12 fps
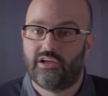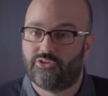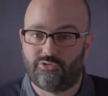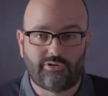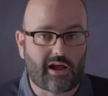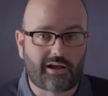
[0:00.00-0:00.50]

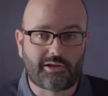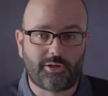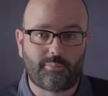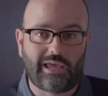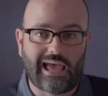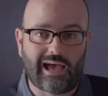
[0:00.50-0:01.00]
you're not going
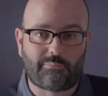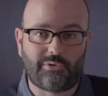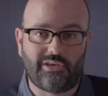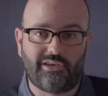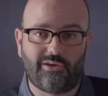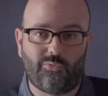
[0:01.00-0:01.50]
to be
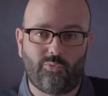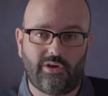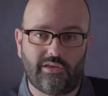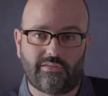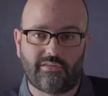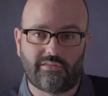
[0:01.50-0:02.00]
happy
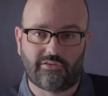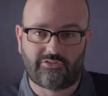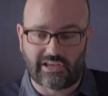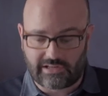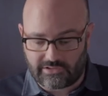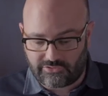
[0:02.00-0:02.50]
with the
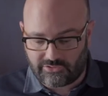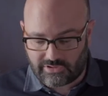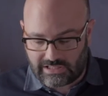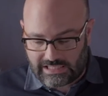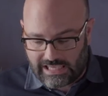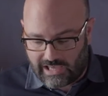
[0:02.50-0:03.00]
settings you're
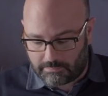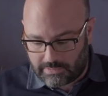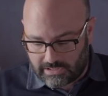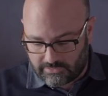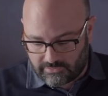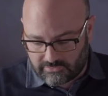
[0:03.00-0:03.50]
going to get
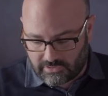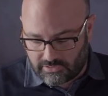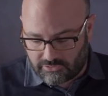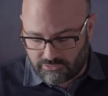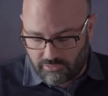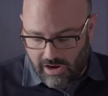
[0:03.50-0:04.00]
because it's going
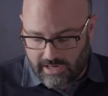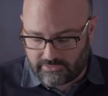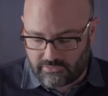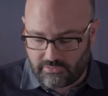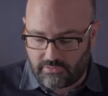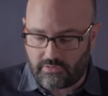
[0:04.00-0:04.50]
to try
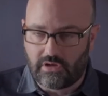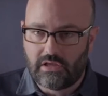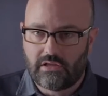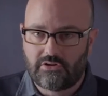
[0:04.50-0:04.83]
to